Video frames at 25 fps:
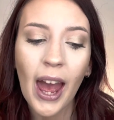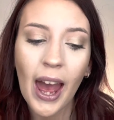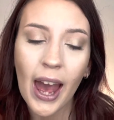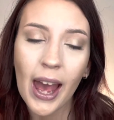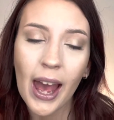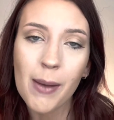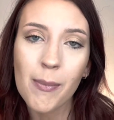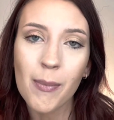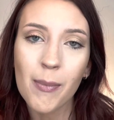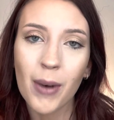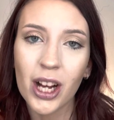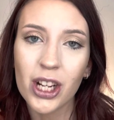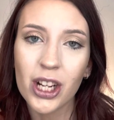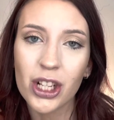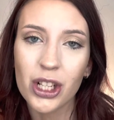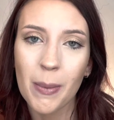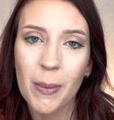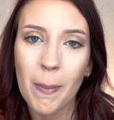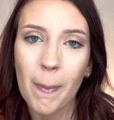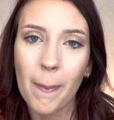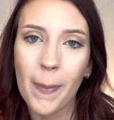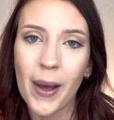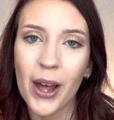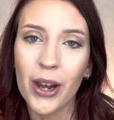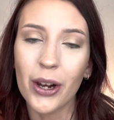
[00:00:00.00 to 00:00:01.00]
a much
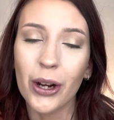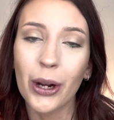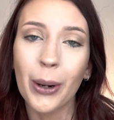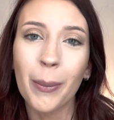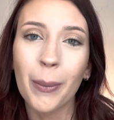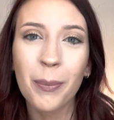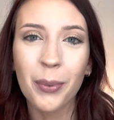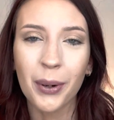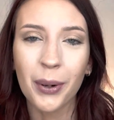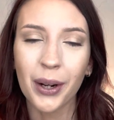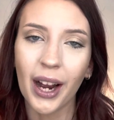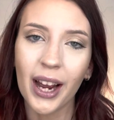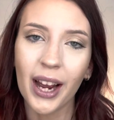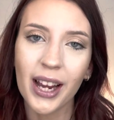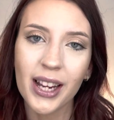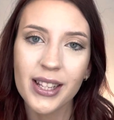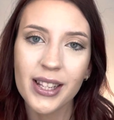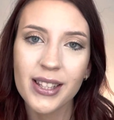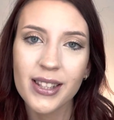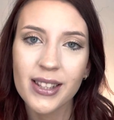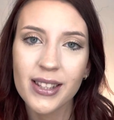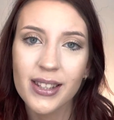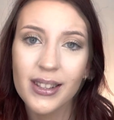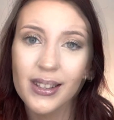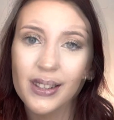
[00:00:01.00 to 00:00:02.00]
better
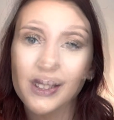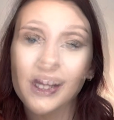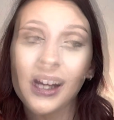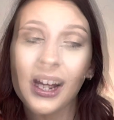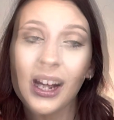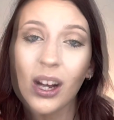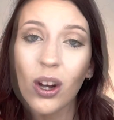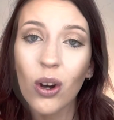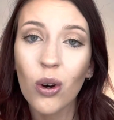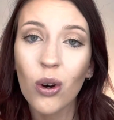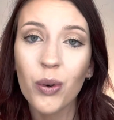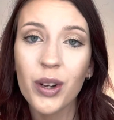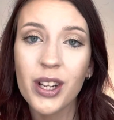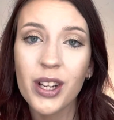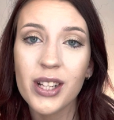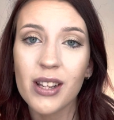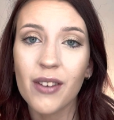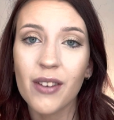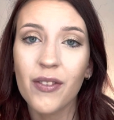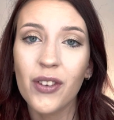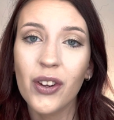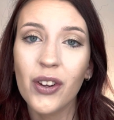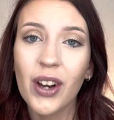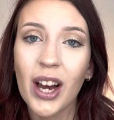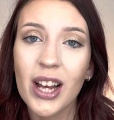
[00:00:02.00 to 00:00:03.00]
price. Like always, if
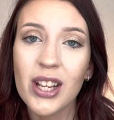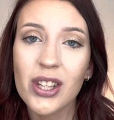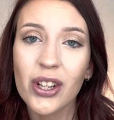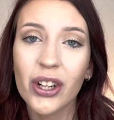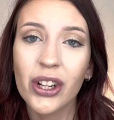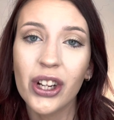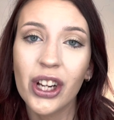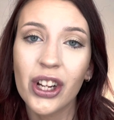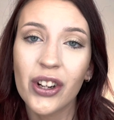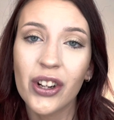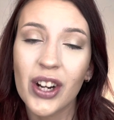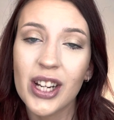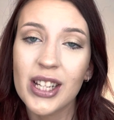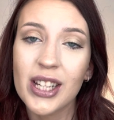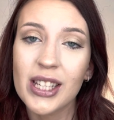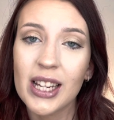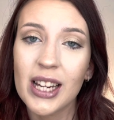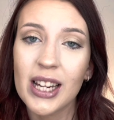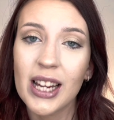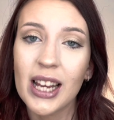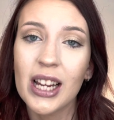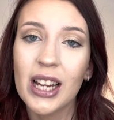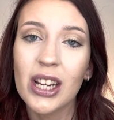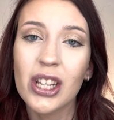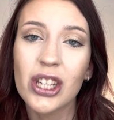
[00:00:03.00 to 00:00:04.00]
you guys are interested
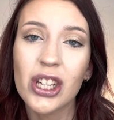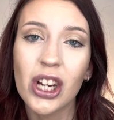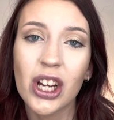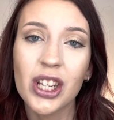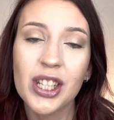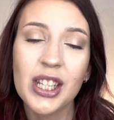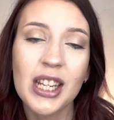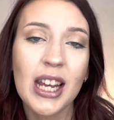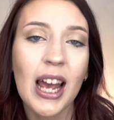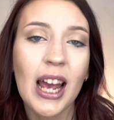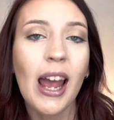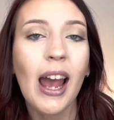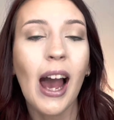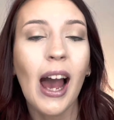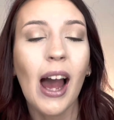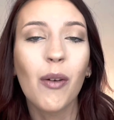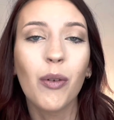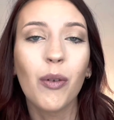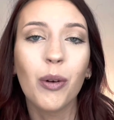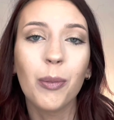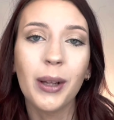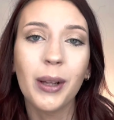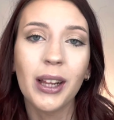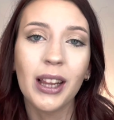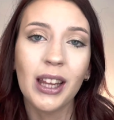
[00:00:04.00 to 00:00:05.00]
in Dossier, I
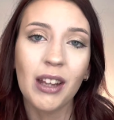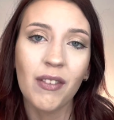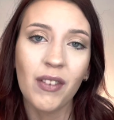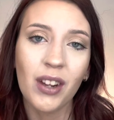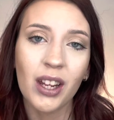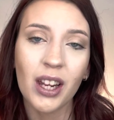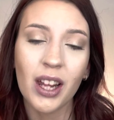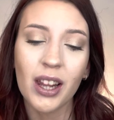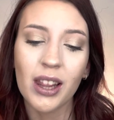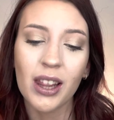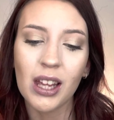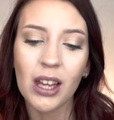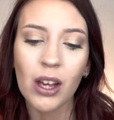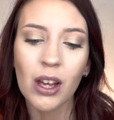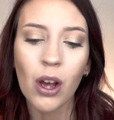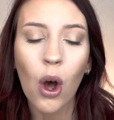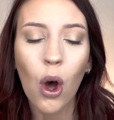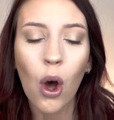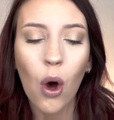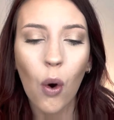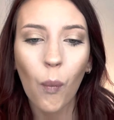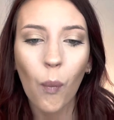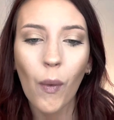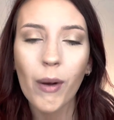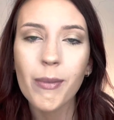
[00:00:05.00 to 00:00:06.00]
will be leaving the
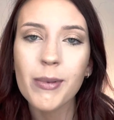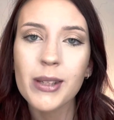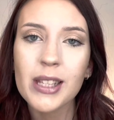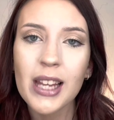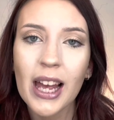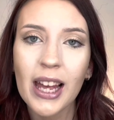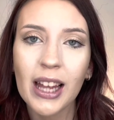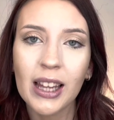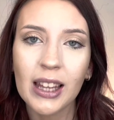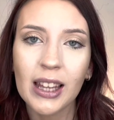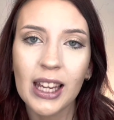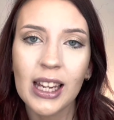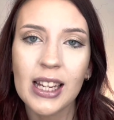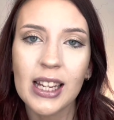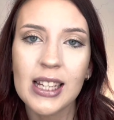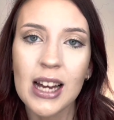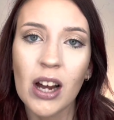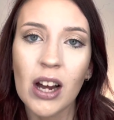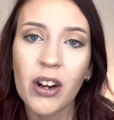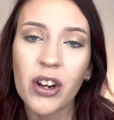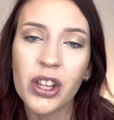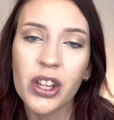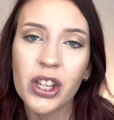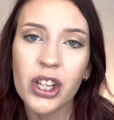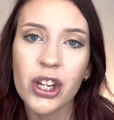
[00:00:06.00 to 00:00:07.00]
website link
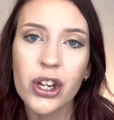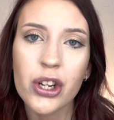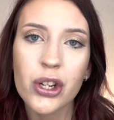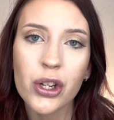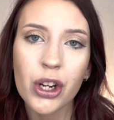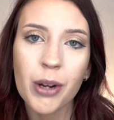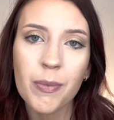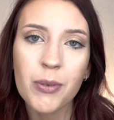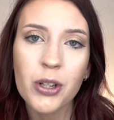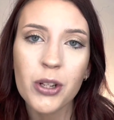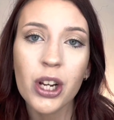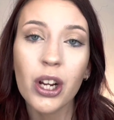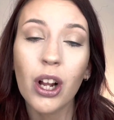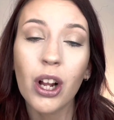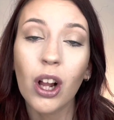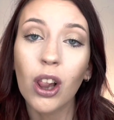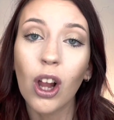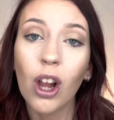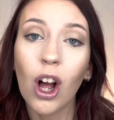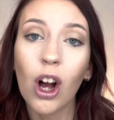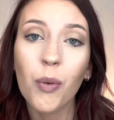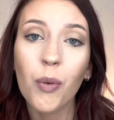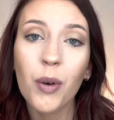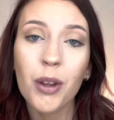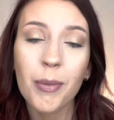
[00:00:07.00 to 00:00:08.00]
down in the description
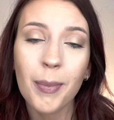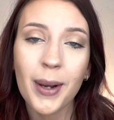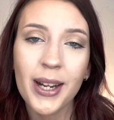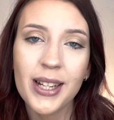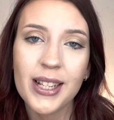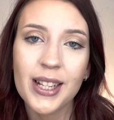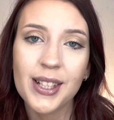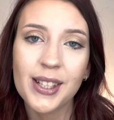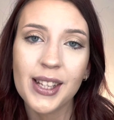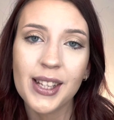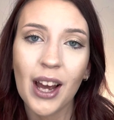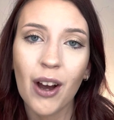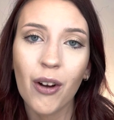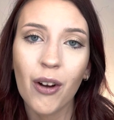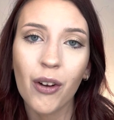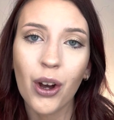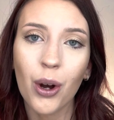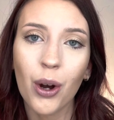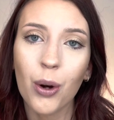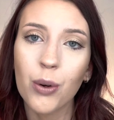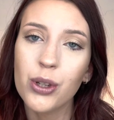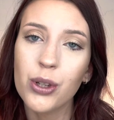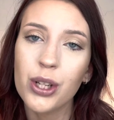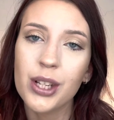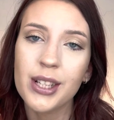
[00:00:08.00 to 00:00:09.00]
along with my discount
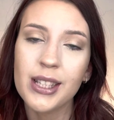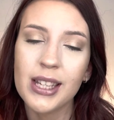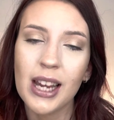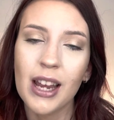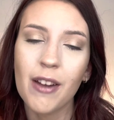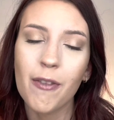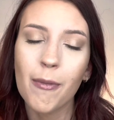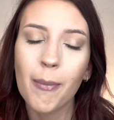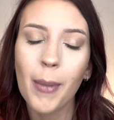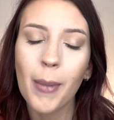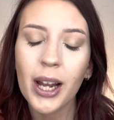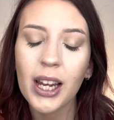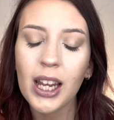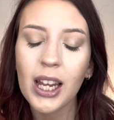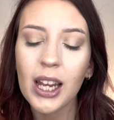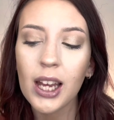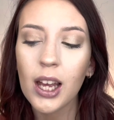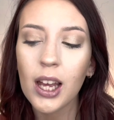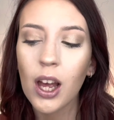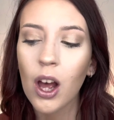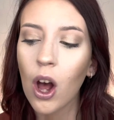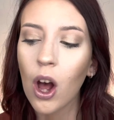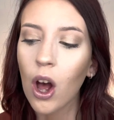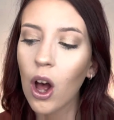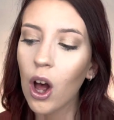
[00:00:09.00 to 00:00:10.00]
code to save money.
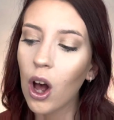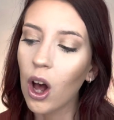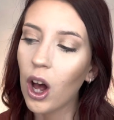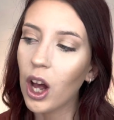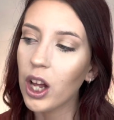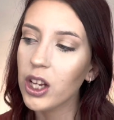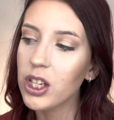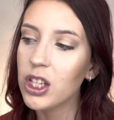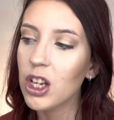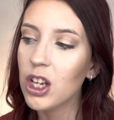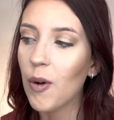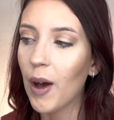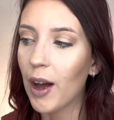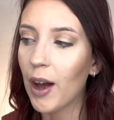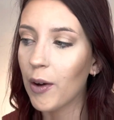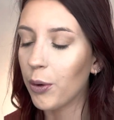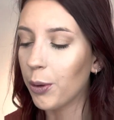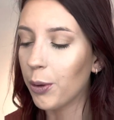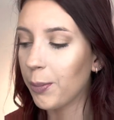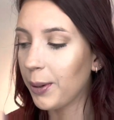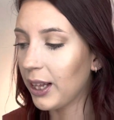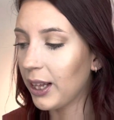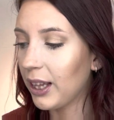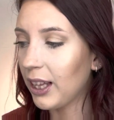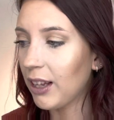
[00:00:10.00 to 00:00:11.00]
Also, I will
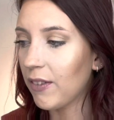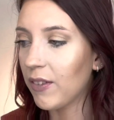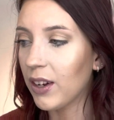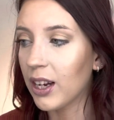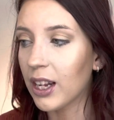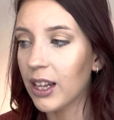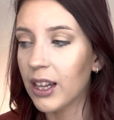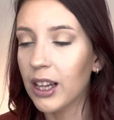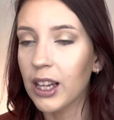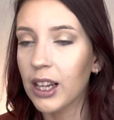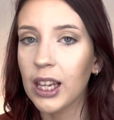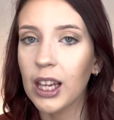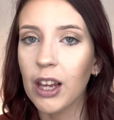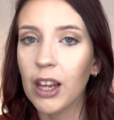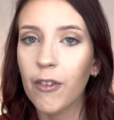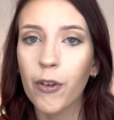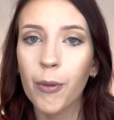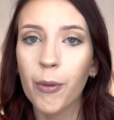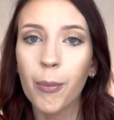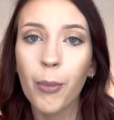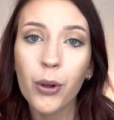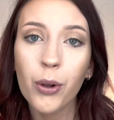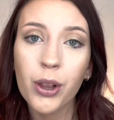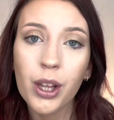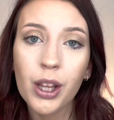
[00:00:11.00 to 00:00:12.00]
be leaving the link for
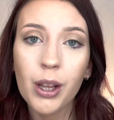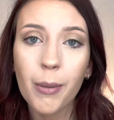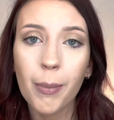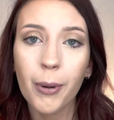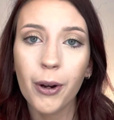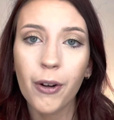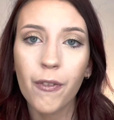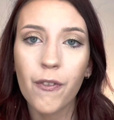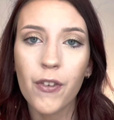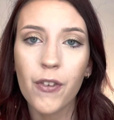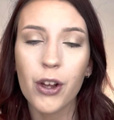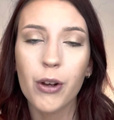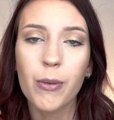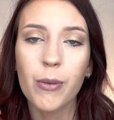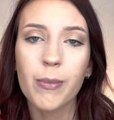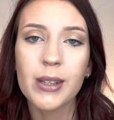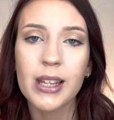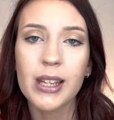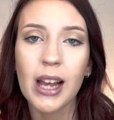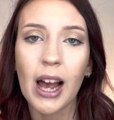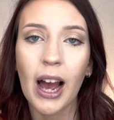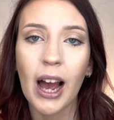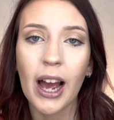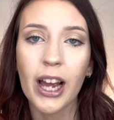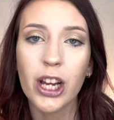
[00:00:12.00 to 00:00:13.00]
both of the perfumes
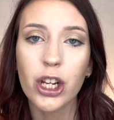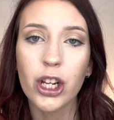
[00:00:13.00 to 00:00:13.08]
I